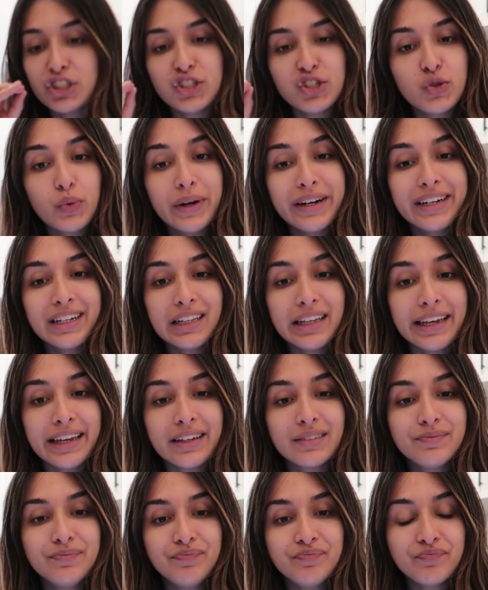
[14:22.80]
just
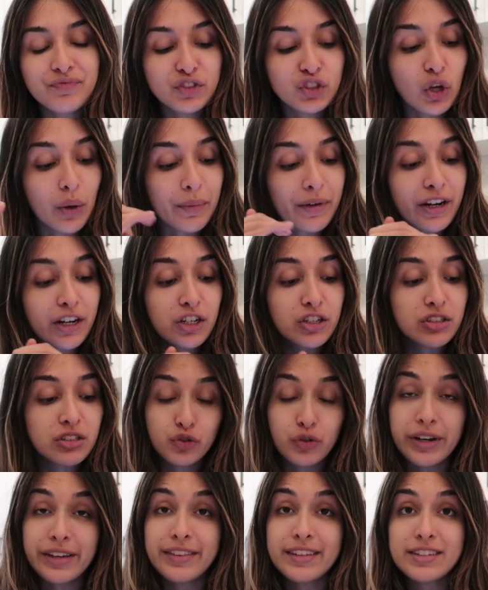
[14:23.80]
dwindling. So I'm gonna
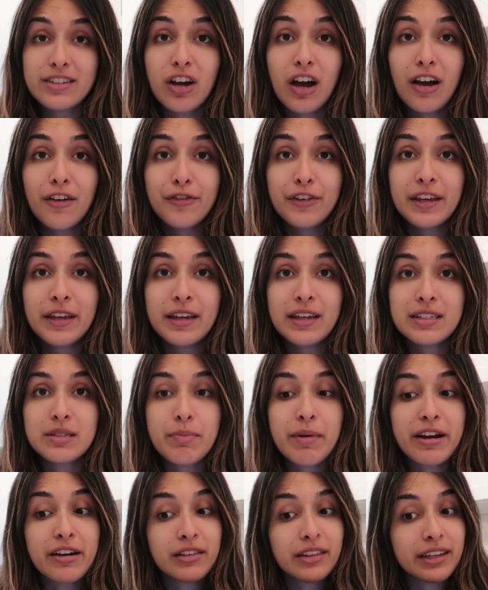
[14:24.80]
drink this coffee because
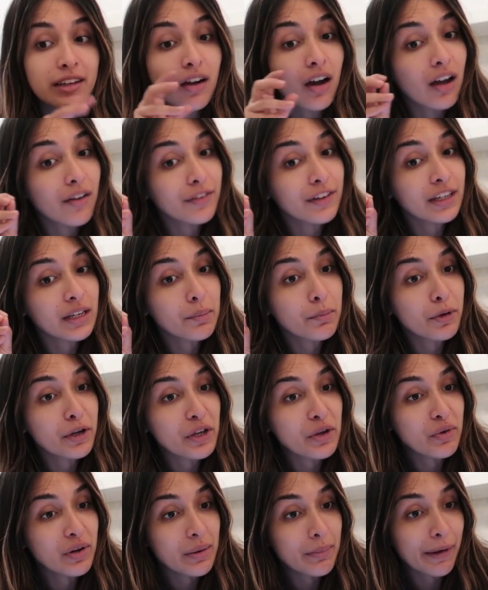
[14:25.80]
apparently coffee can put
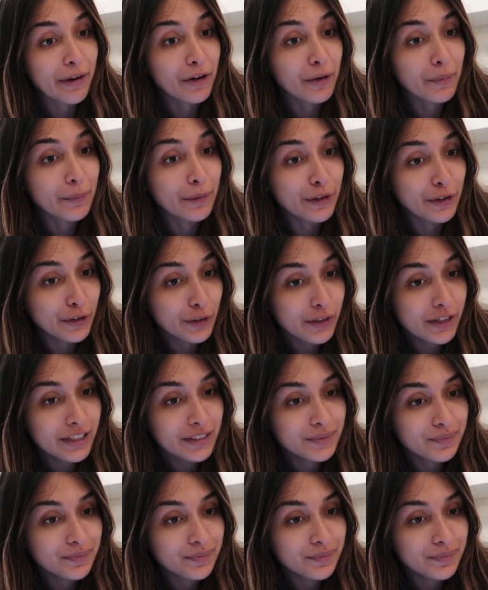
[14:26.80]
you in a better mood.